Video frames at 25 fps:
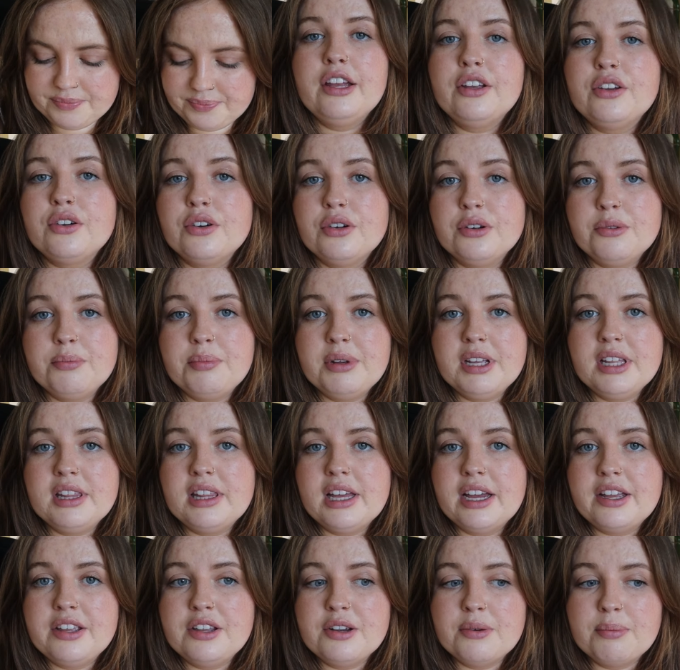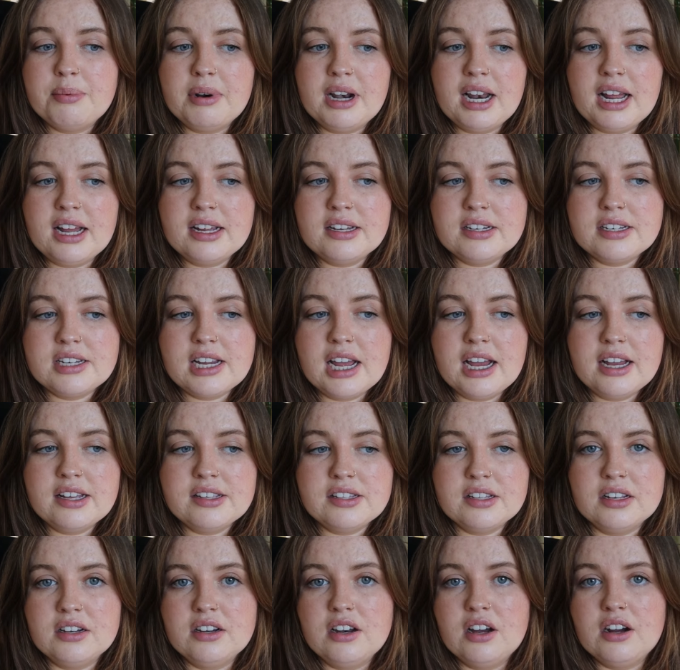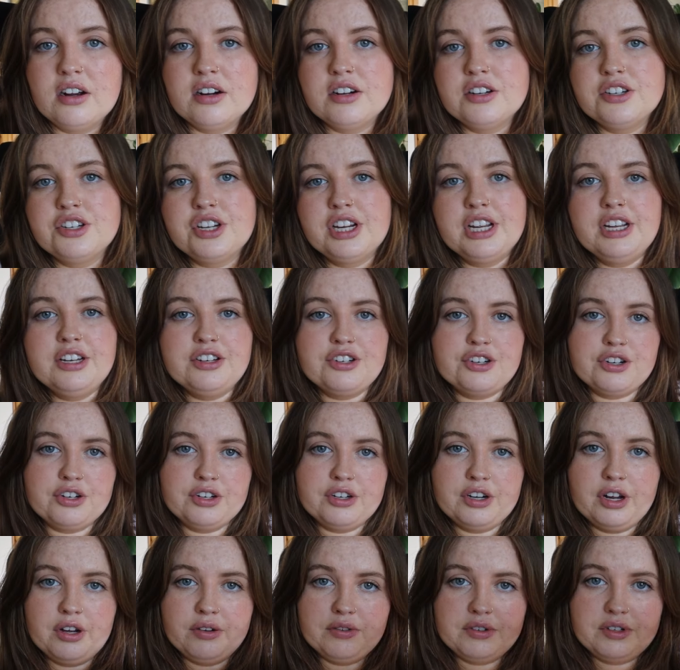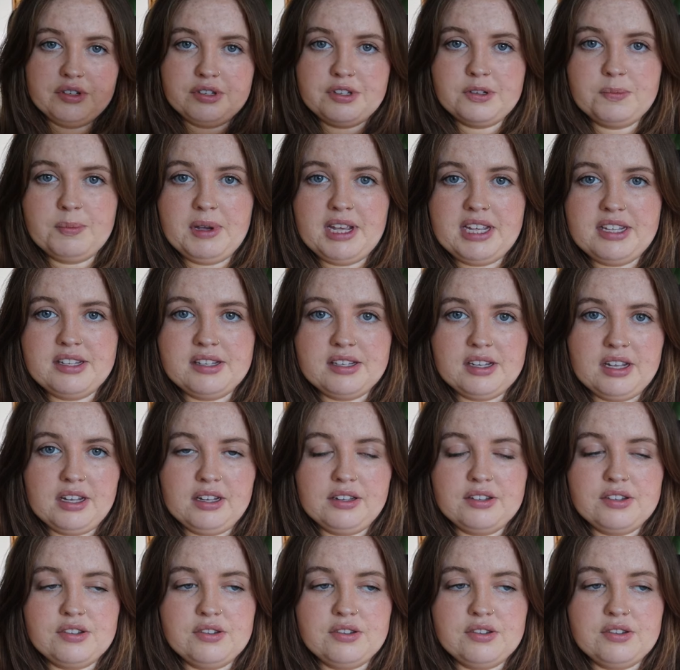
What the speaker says: It could be that your plant has a large internodal spacing.